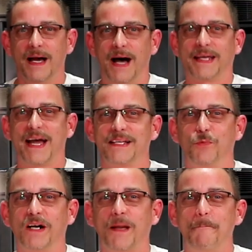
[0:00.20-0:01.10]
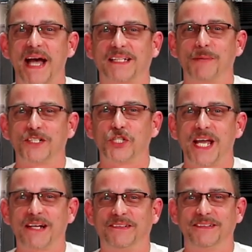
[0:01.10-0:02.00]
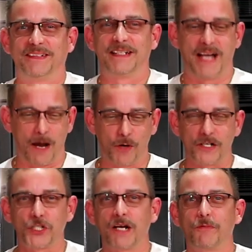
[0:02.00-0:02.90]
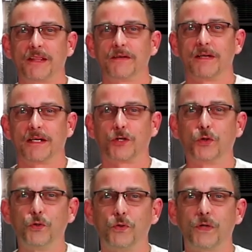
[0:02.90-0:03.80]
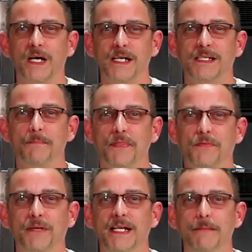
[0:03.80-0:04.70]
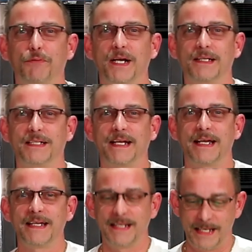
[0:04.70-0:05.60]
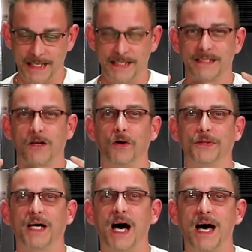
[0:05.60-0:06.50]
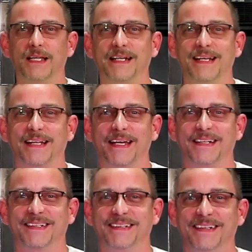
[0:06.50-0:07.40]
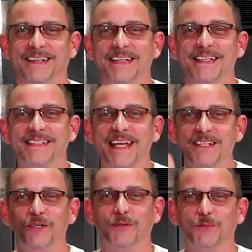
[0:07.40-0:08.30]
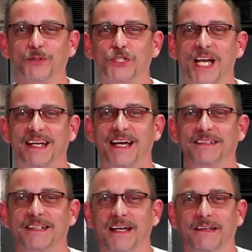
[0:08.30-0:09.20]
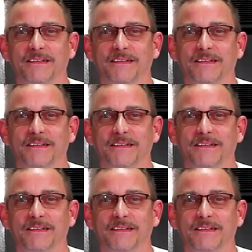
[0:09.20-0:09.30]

Hi guys, welcome back to my channel. I want to share with you a cool custom 3D print today. It's called the Holiday Light. Stay tuned, we'll check it out together.